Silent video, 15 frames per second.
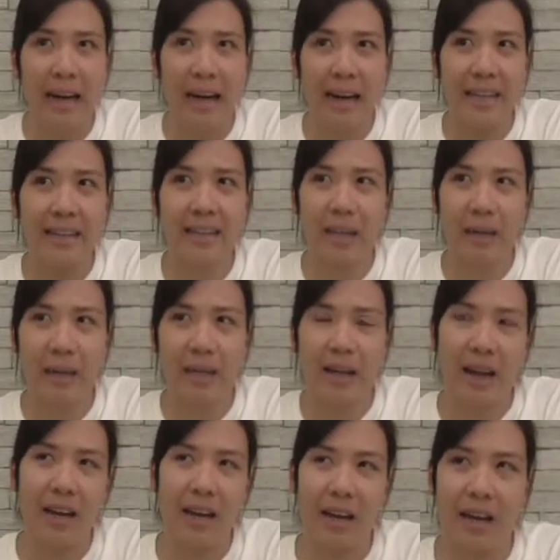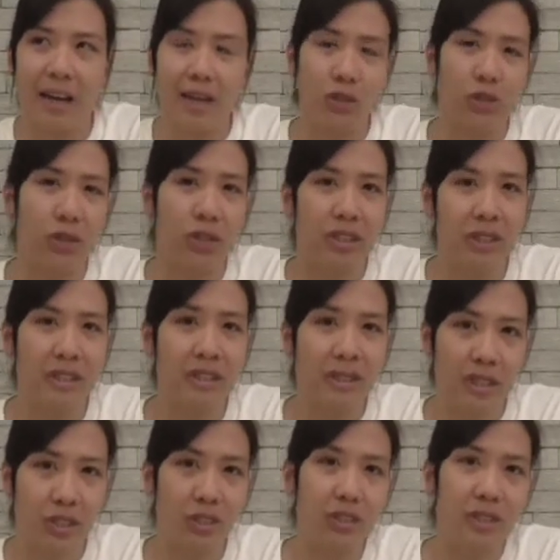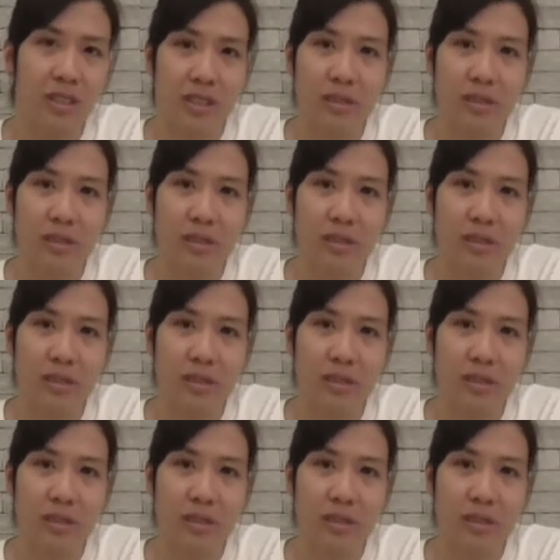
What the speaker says: I think I enjoyed this session a